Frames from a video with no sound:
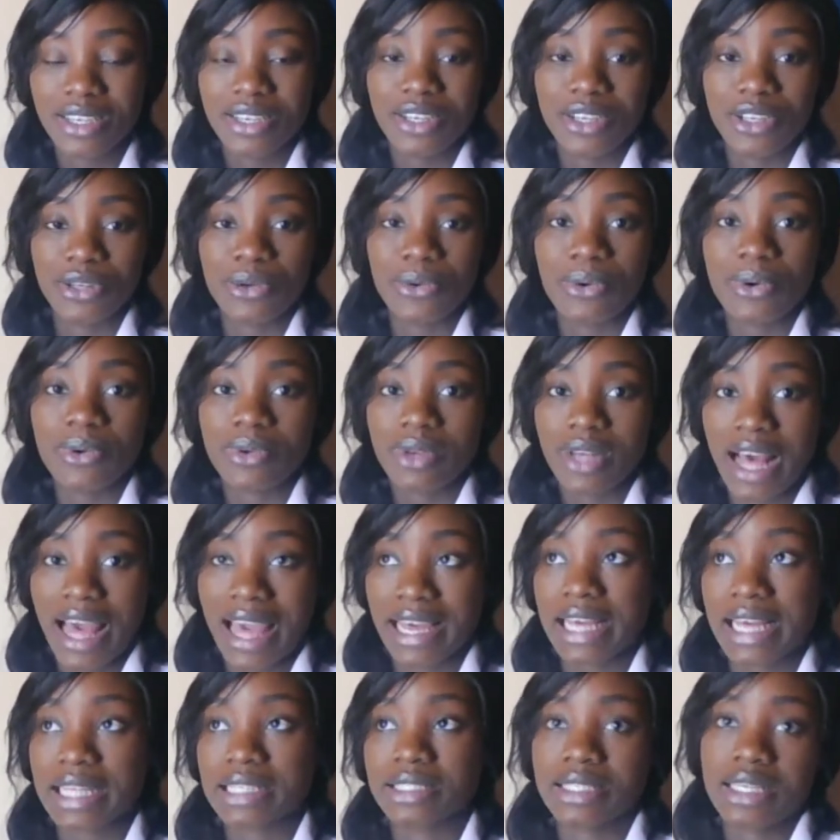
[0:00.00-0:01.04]
You know, I
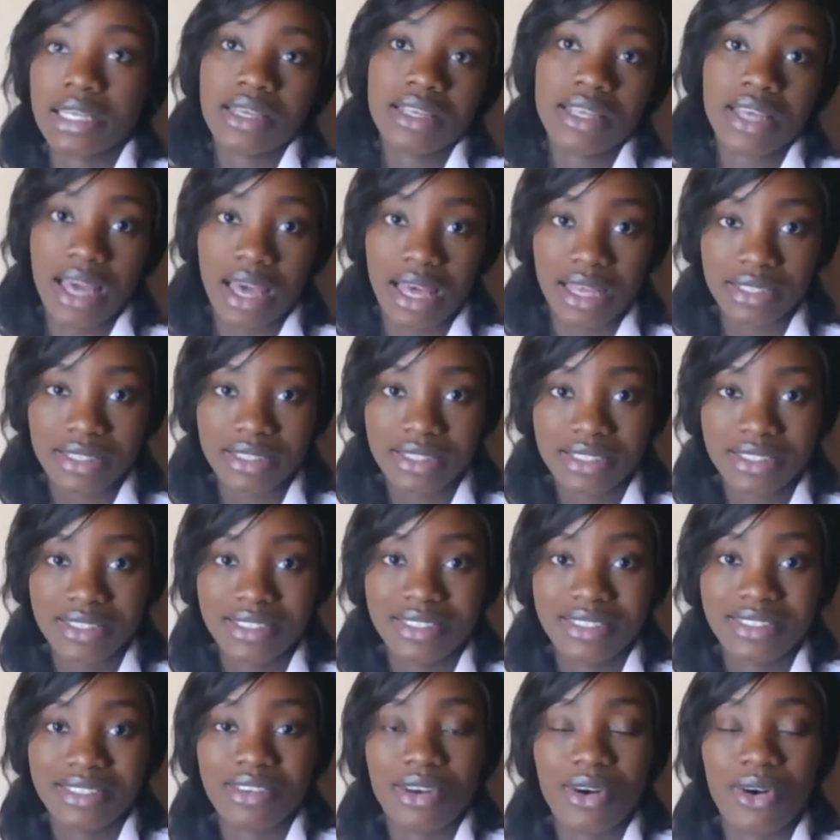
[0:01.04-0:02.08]
can say yes
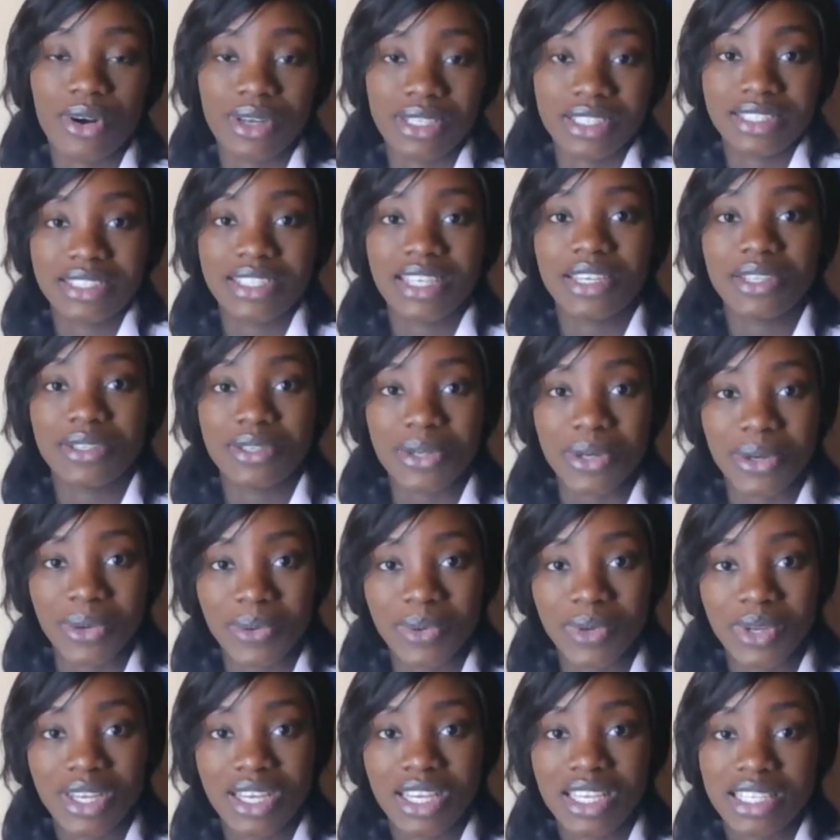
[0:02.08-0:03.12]
or say no.